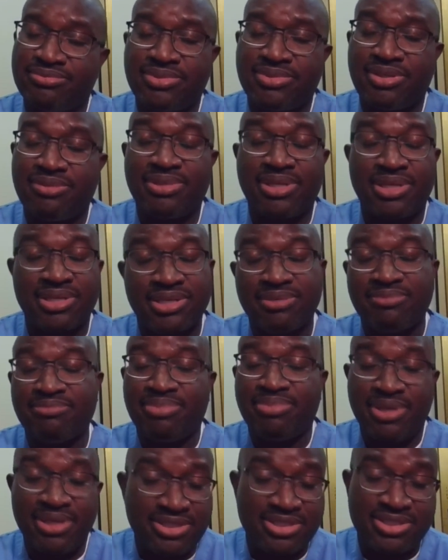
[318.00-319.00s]
I'm not getting
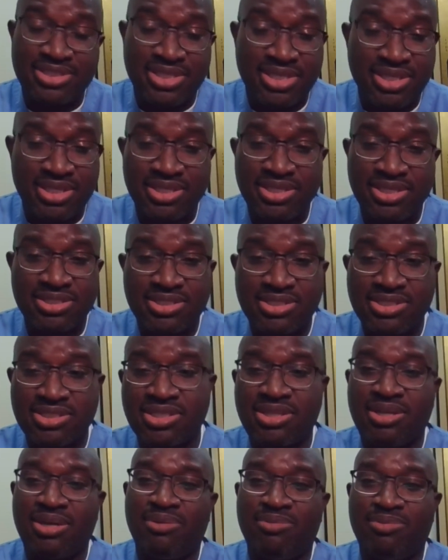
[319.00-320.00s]
paid to say this.
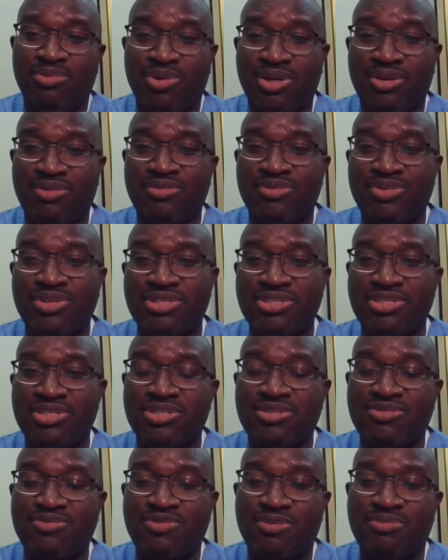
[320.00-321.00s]
One of the
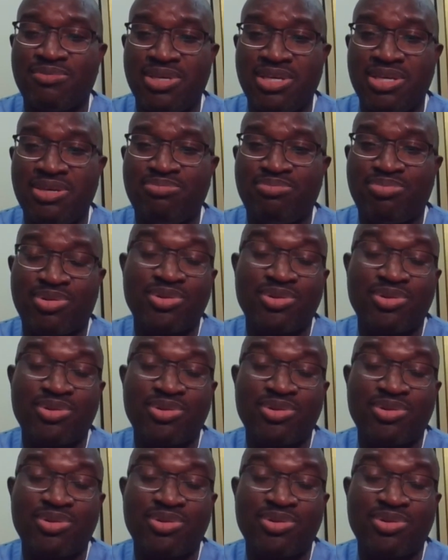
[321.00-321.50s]
reasons for me